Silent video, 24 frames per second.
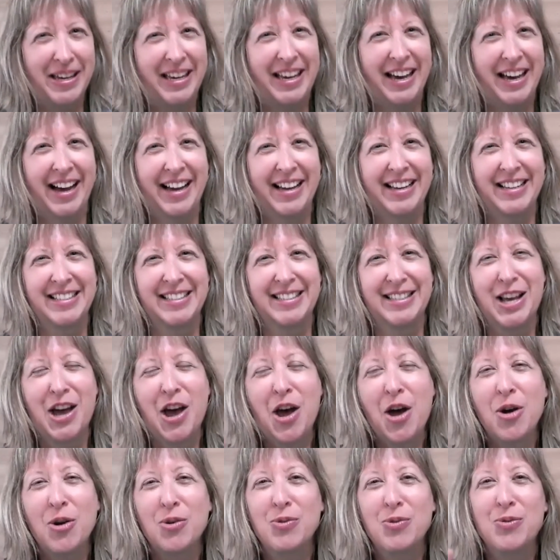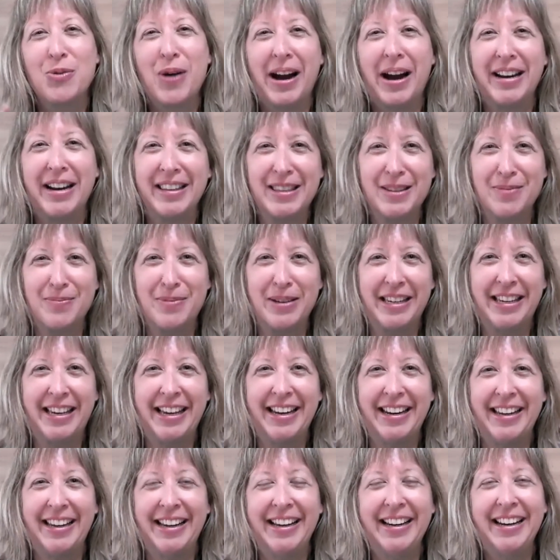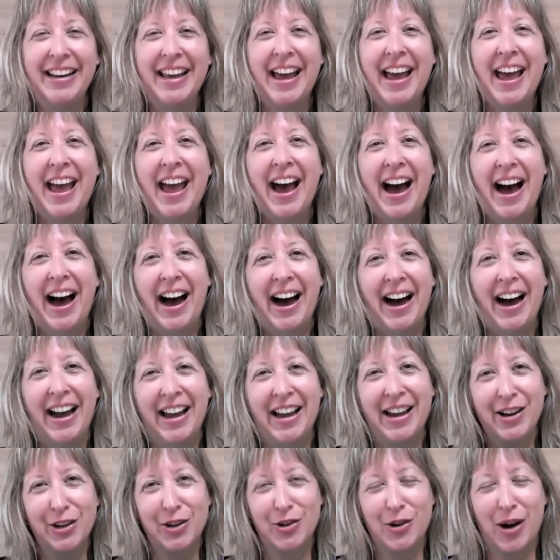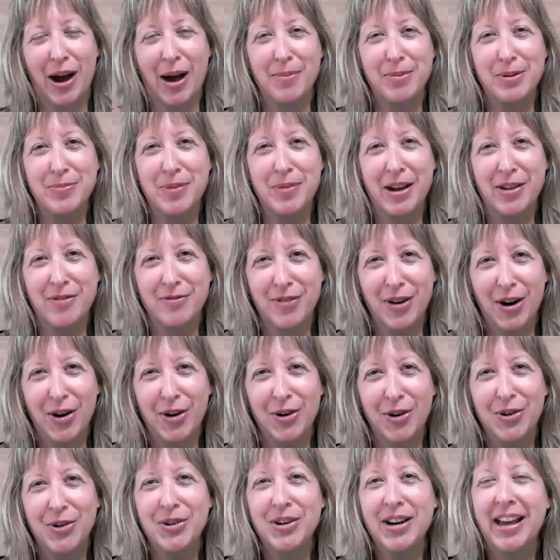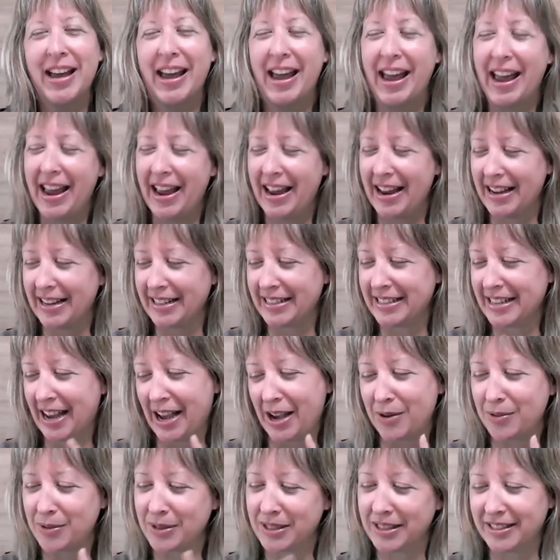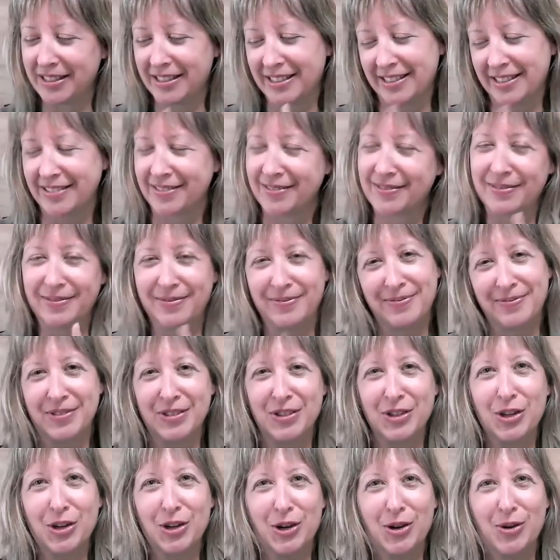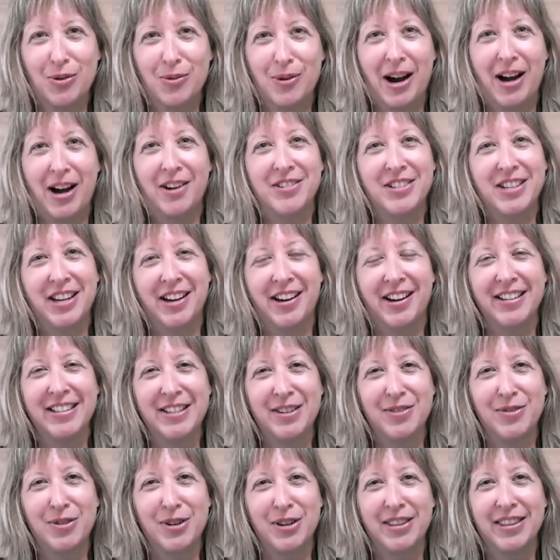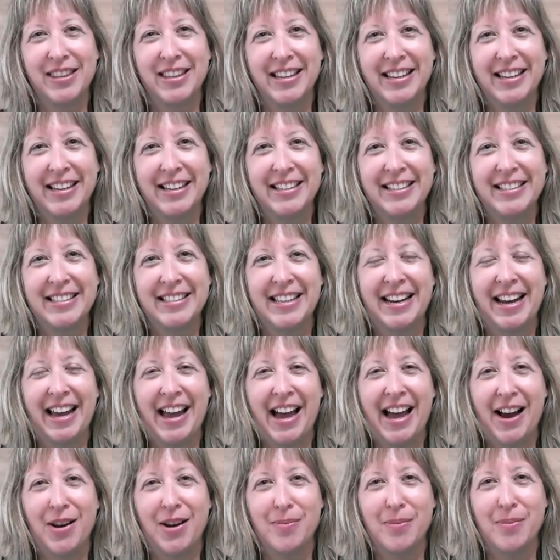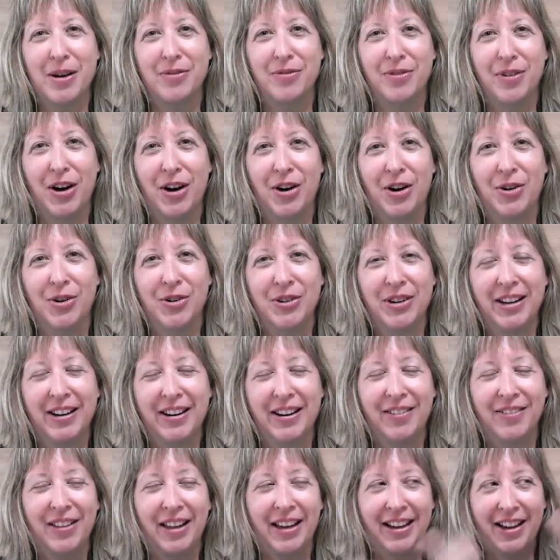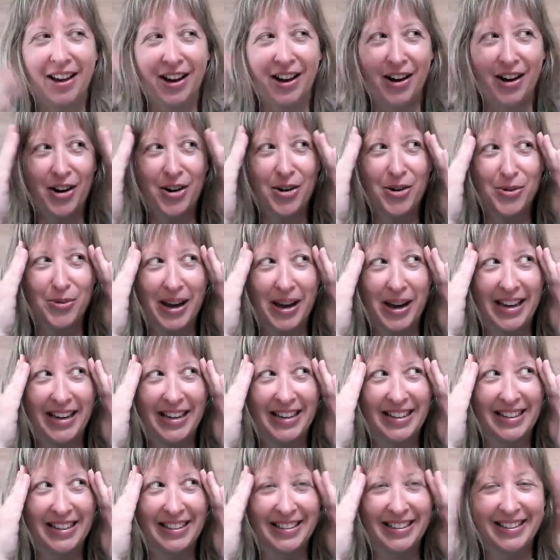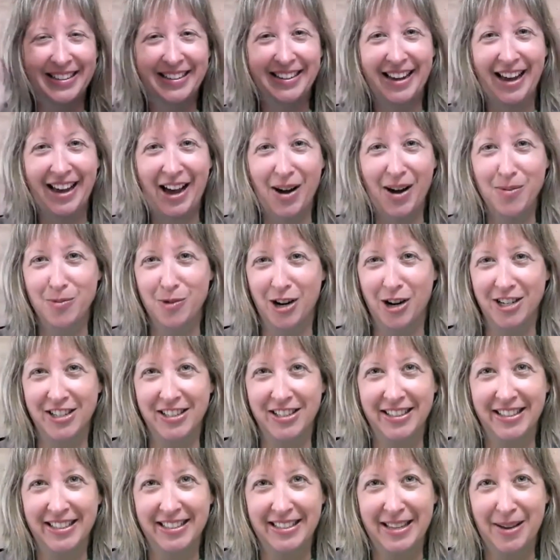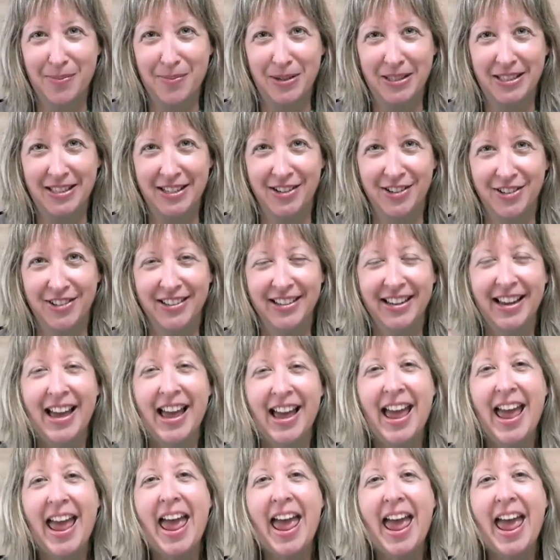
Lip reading: Because right at the beginning, I grabbed my phone and I was looking around on different things that I had on my phone. And I'm like, oh, wait, I'm watching this episode.